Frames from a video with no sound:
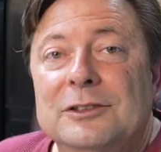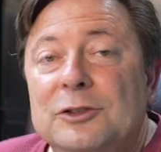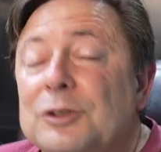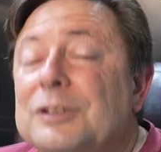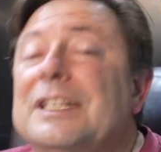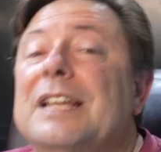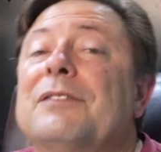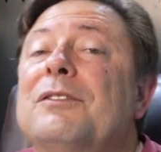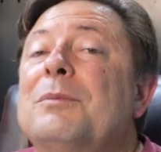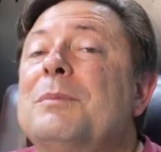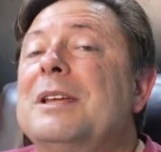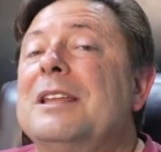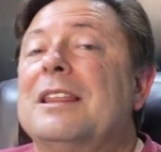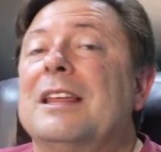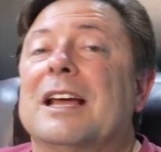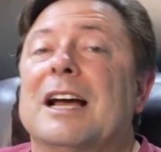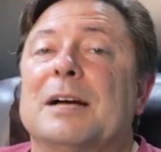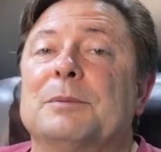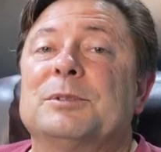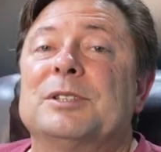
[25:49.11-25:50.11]
So it's giving me
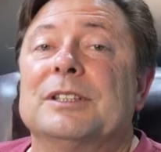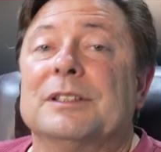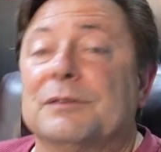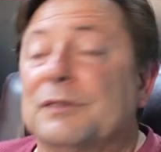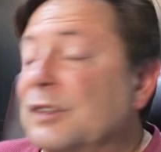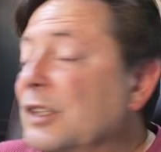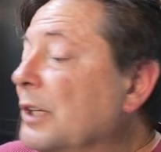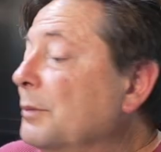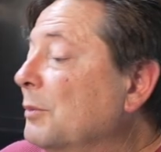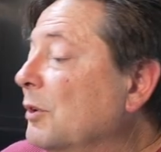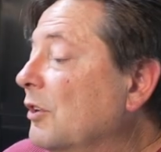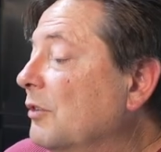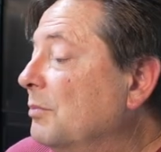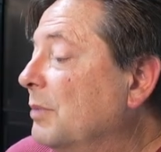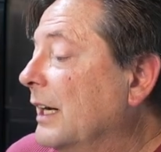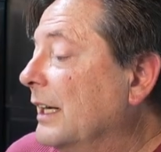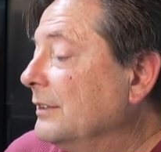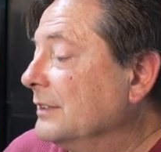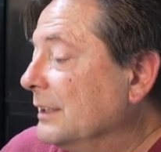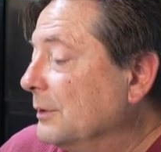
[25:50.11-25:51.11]
the option of a number of
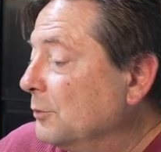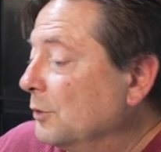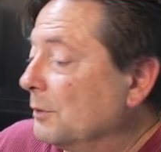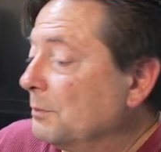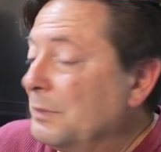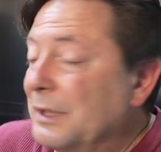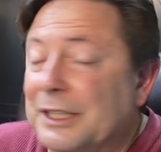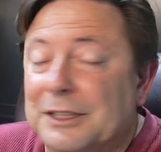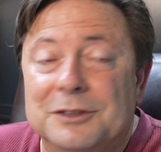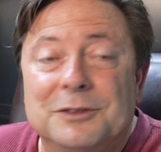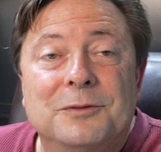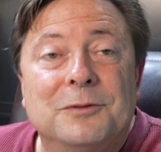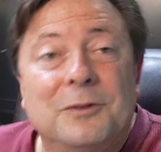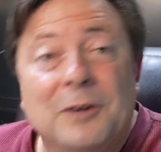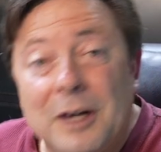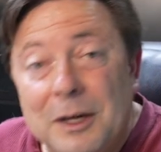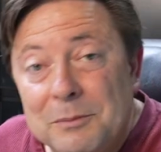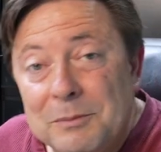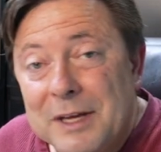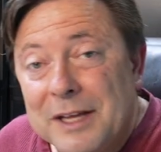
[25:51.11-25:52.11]
browns that were picked
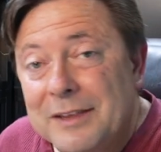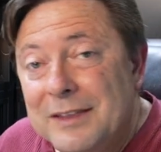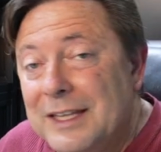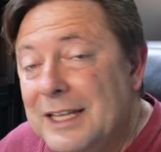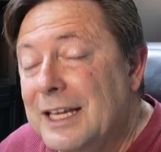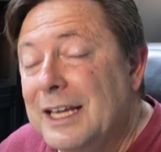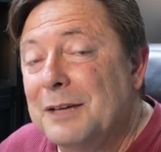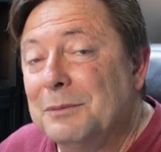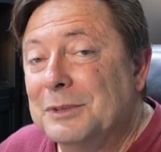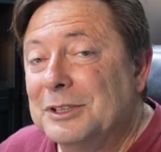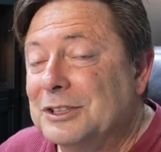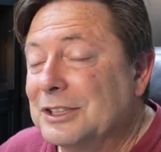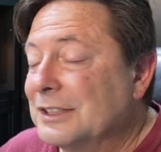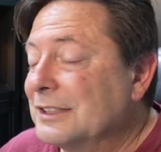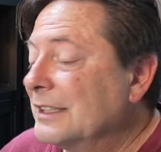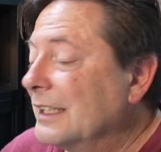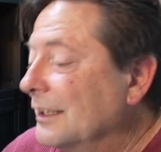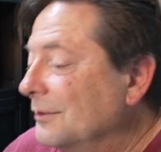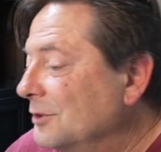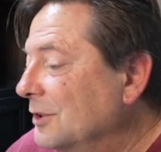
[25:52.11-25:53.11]
from the image
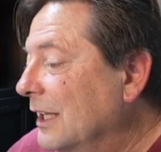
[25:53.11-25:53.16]
itself.